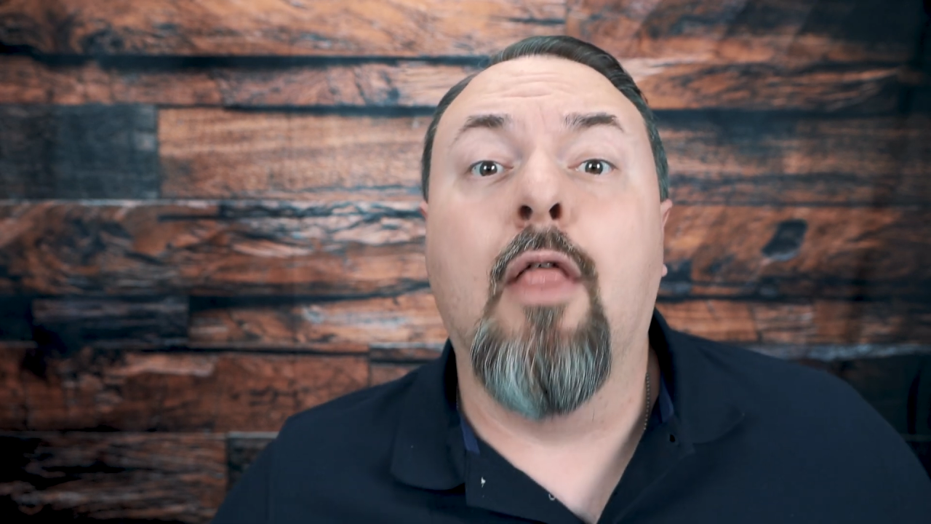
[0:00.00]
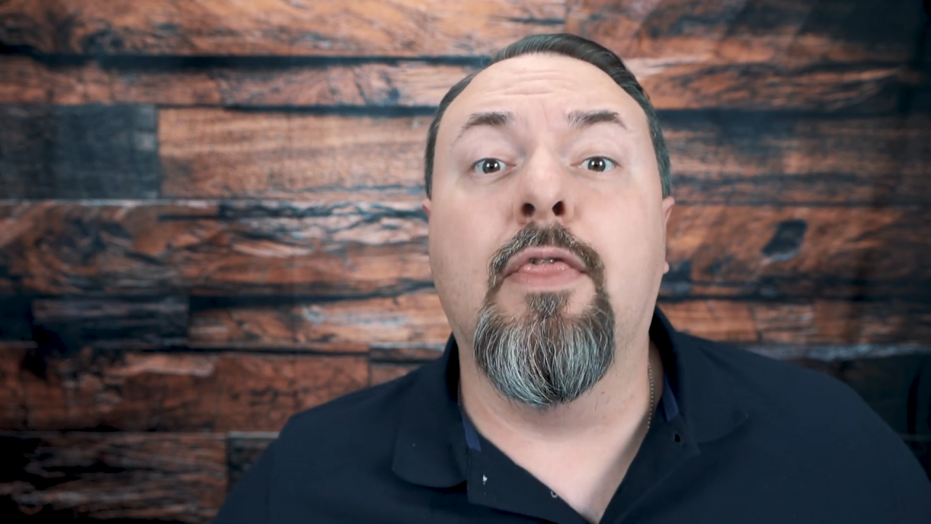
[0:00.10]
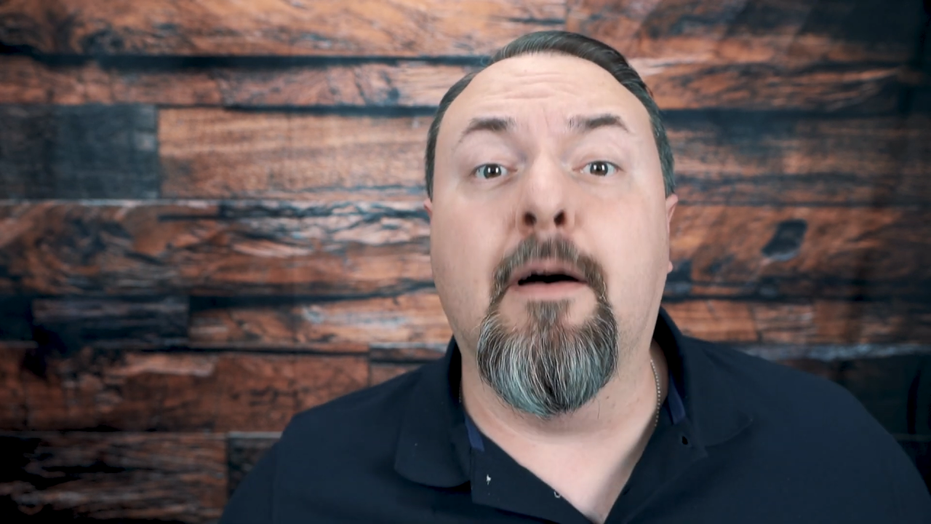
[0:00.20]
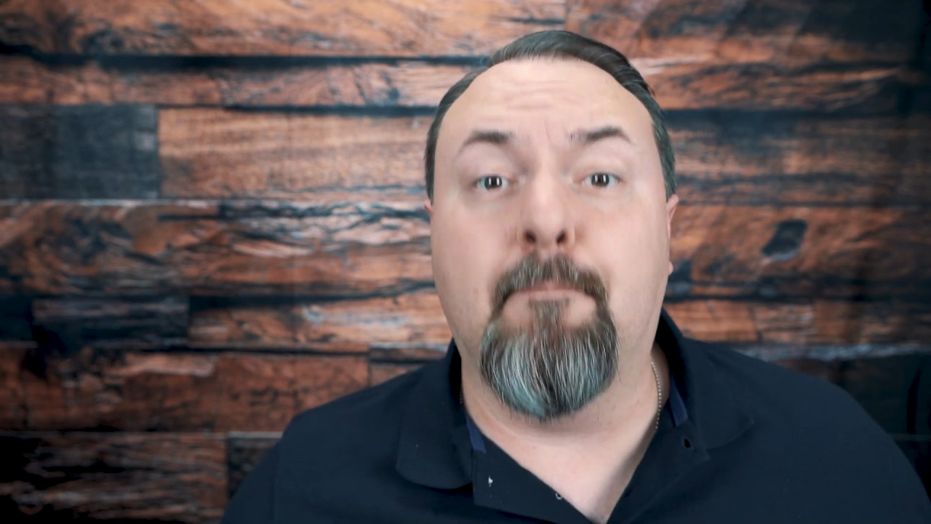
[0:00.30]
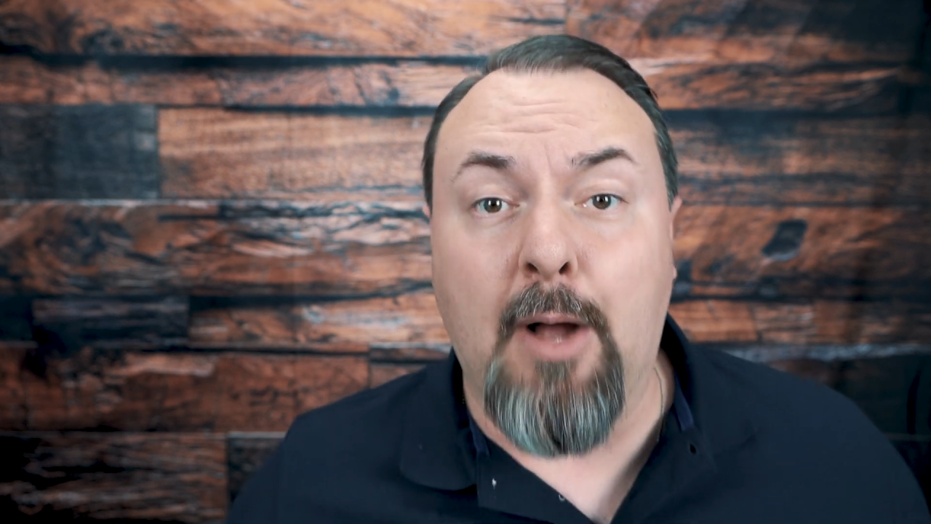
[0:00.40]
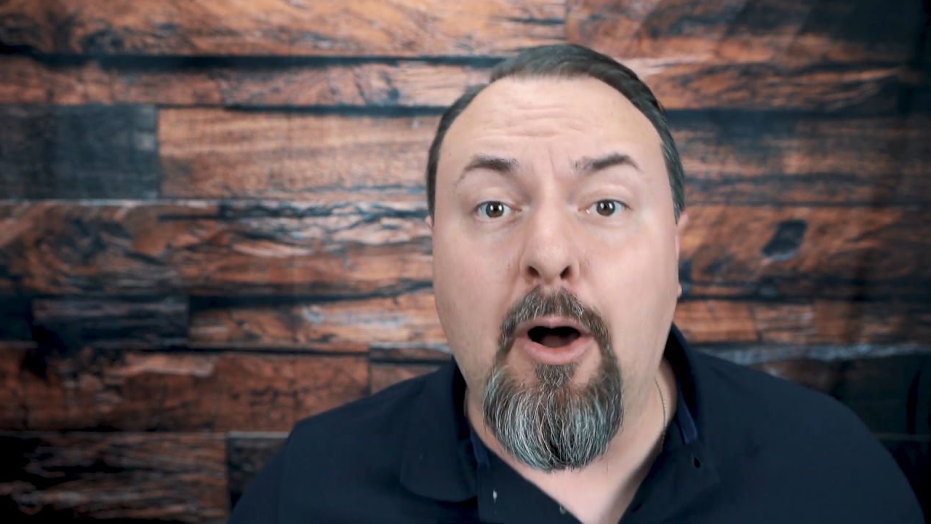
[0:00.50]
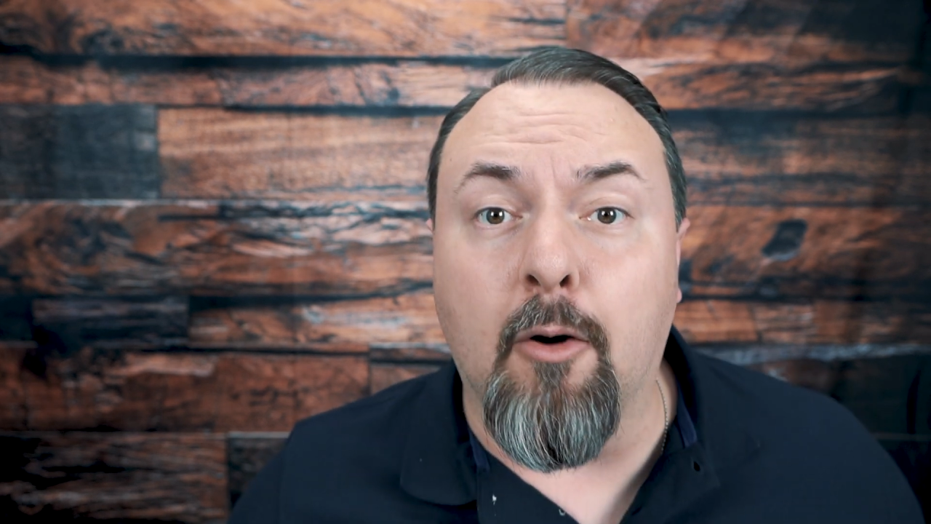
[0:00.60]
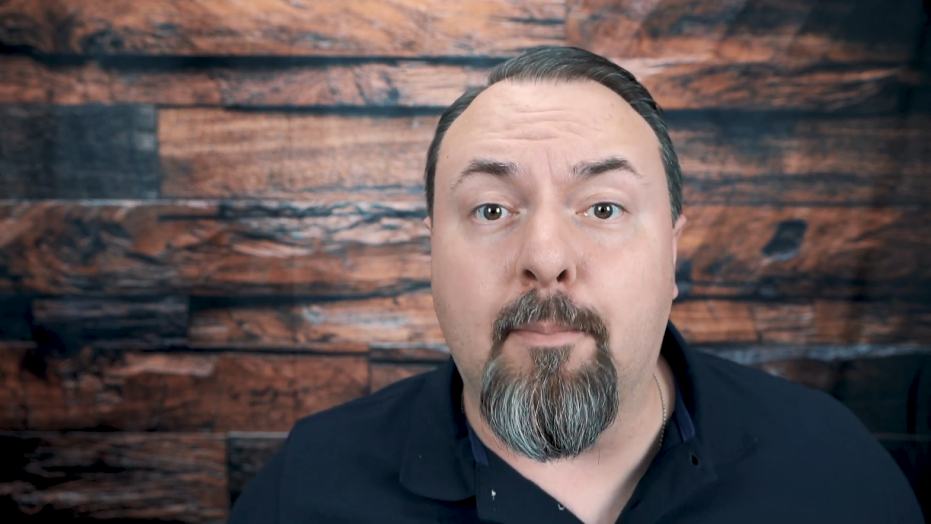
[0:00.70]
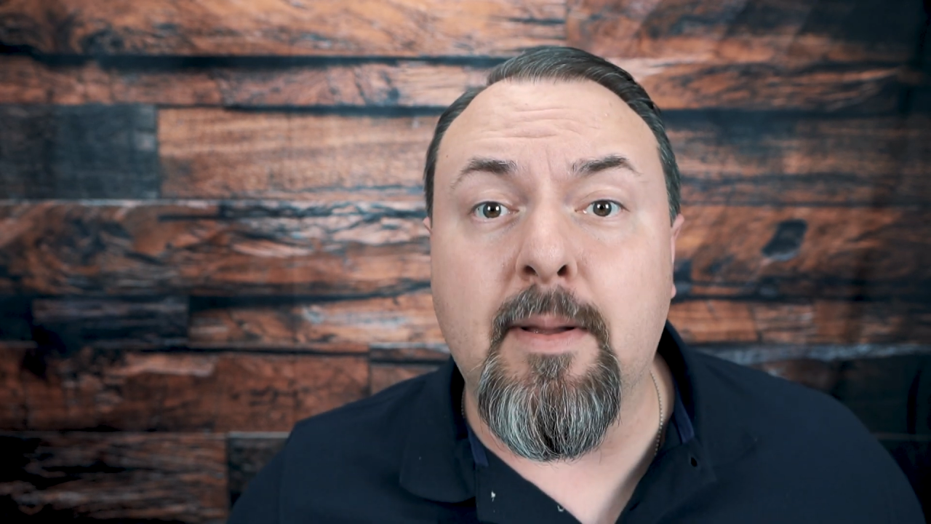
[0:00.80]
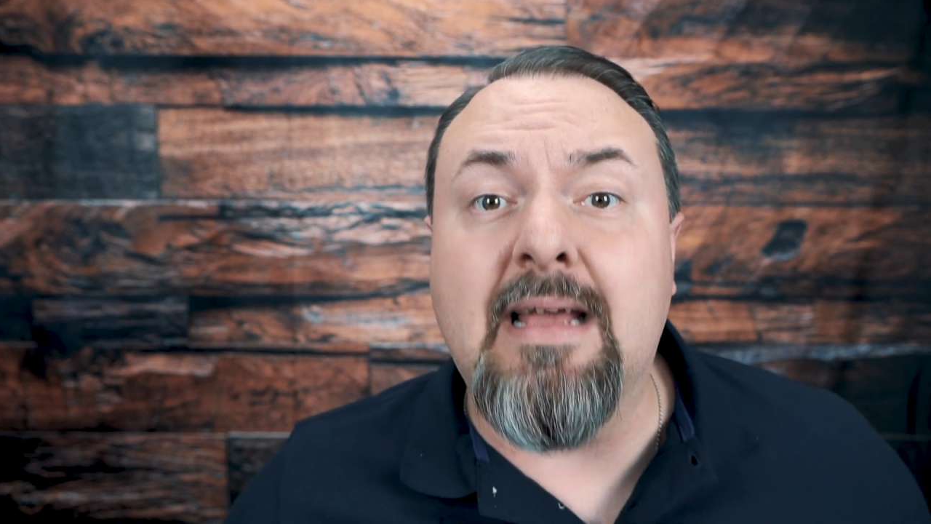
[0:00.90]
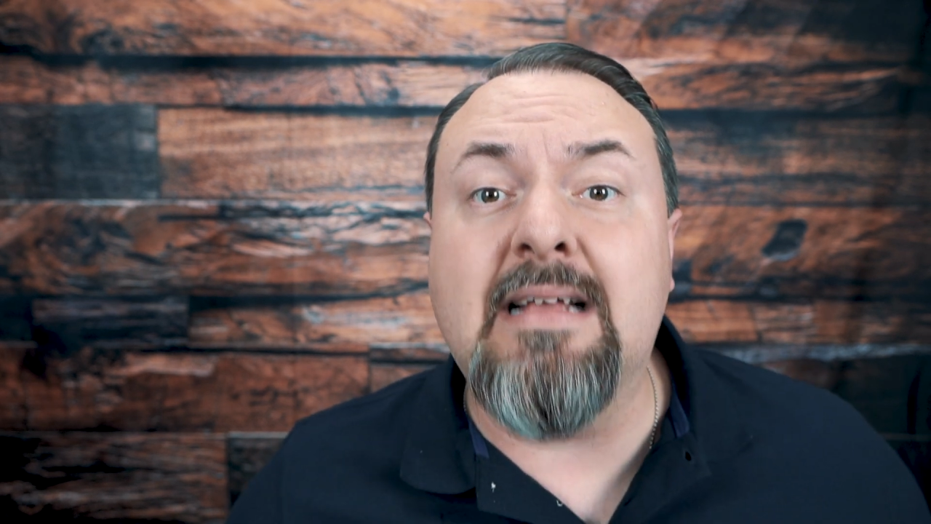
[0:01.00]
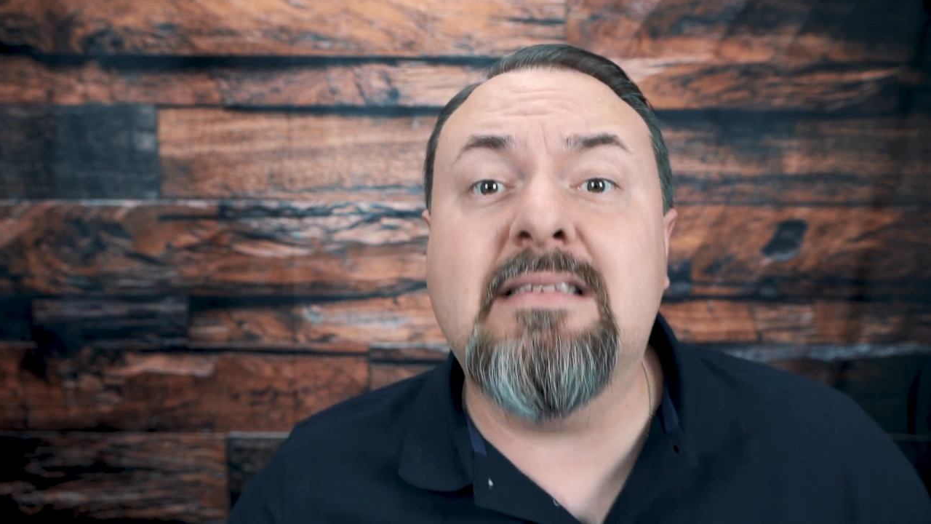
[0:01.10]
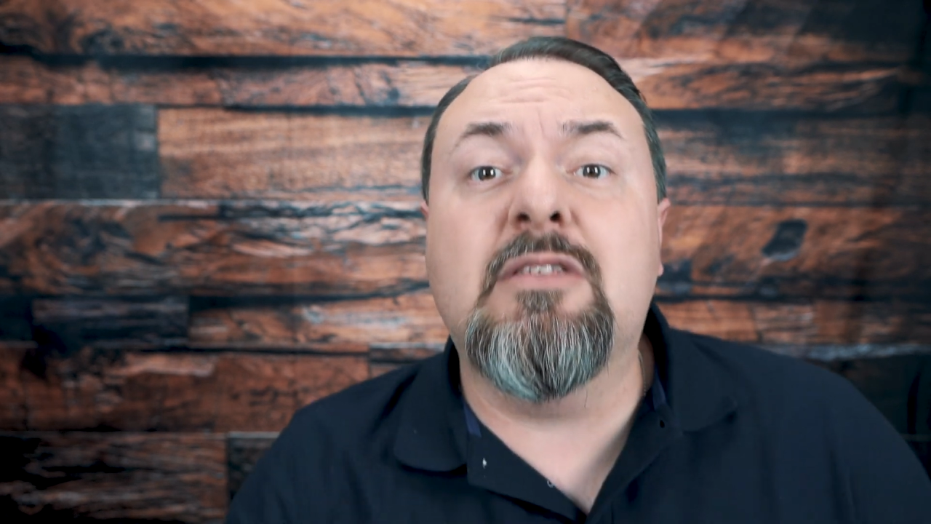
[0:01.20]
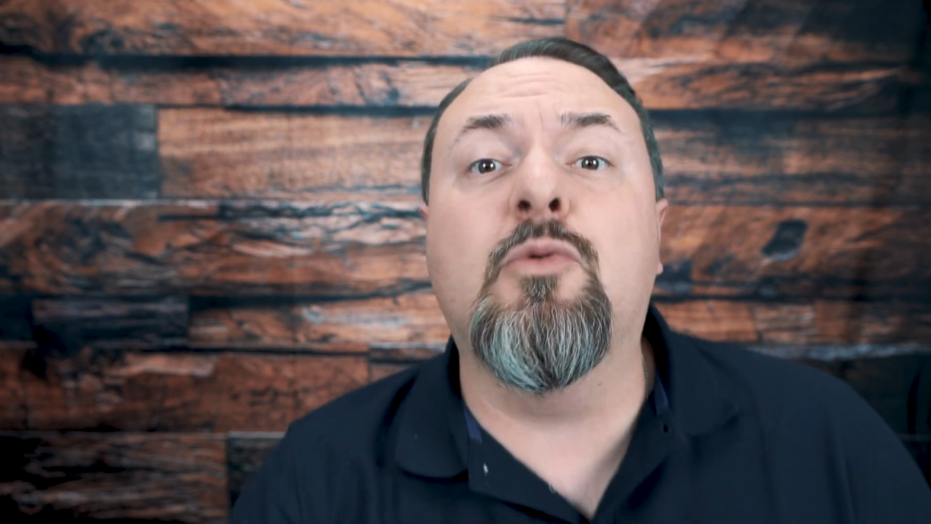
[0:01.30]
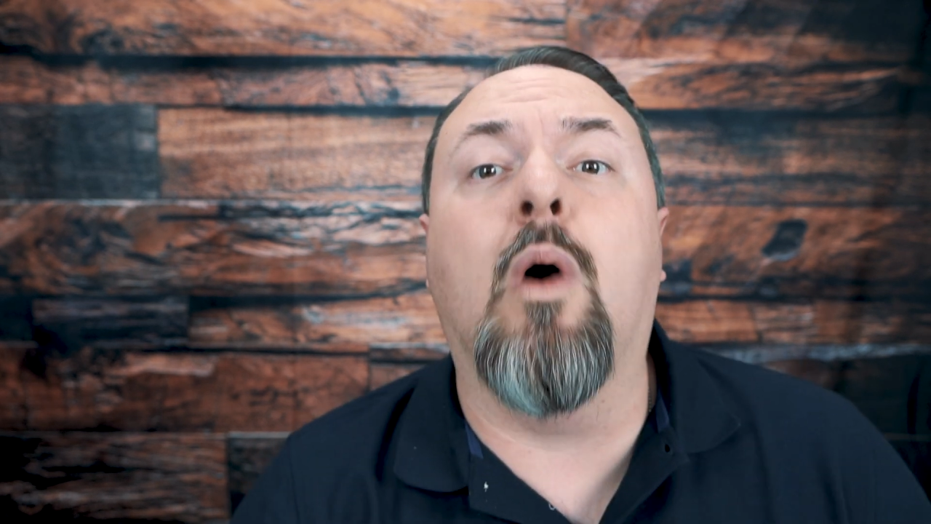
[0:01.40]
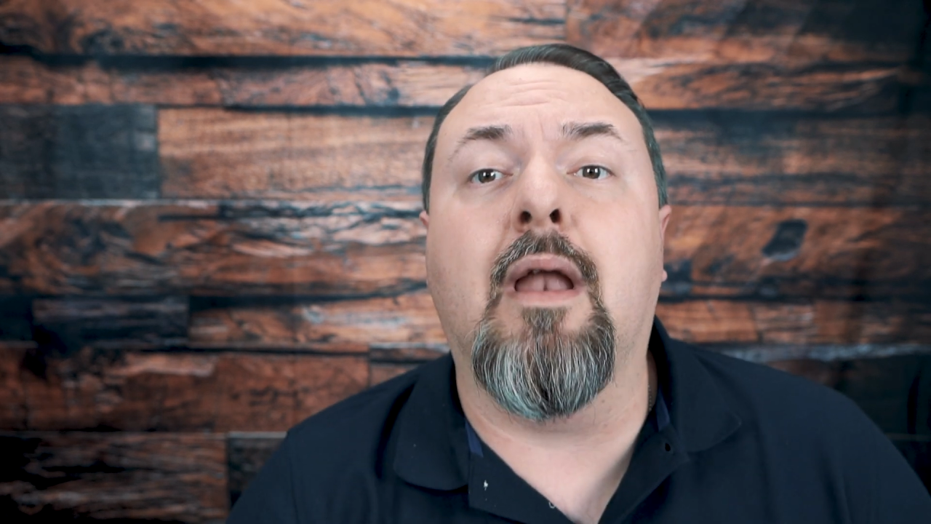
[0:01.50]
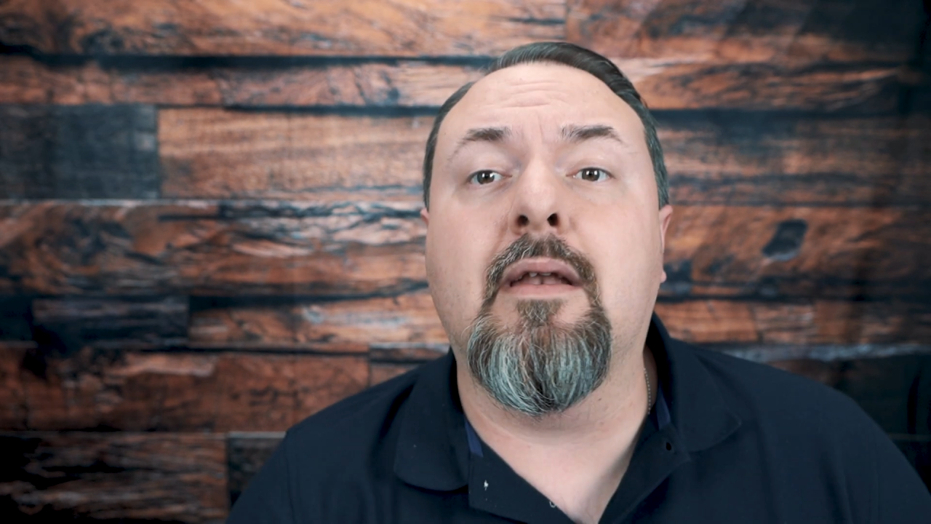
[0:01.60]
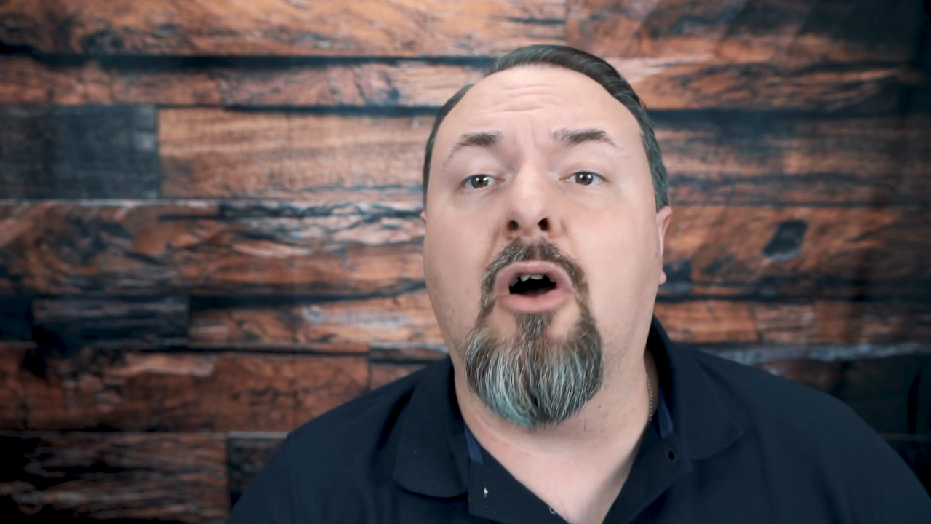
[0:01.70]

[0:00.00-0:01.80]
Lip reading: The Pope is the one